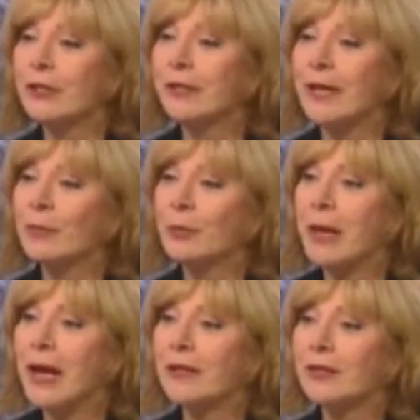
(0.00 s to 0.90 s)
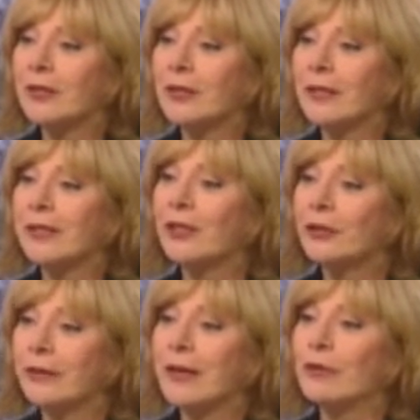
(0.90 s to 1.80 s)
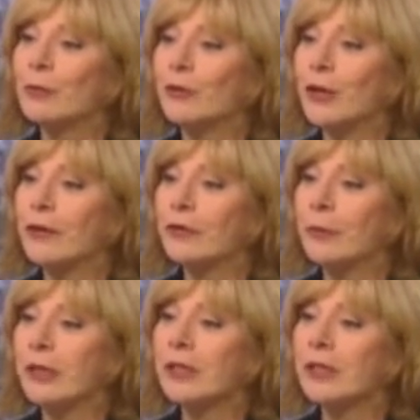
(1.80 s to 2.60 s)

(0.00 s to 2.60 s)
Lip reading: escape your past, is that you'll never move on from here.